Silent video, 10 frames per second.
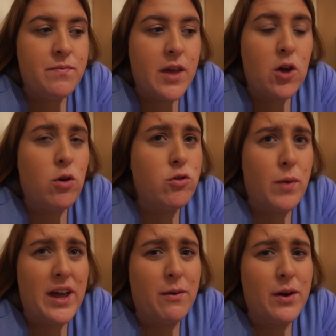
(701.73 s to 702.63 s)
It cooked
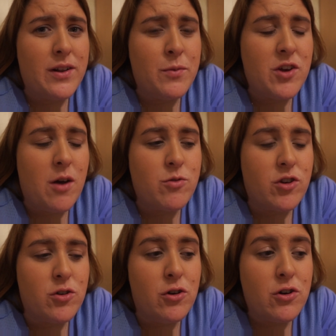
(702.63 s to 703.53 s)
way quicker than we thought it was
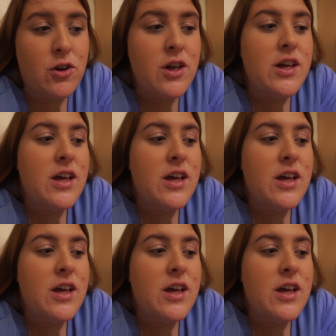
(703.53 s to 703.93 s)
going to cook.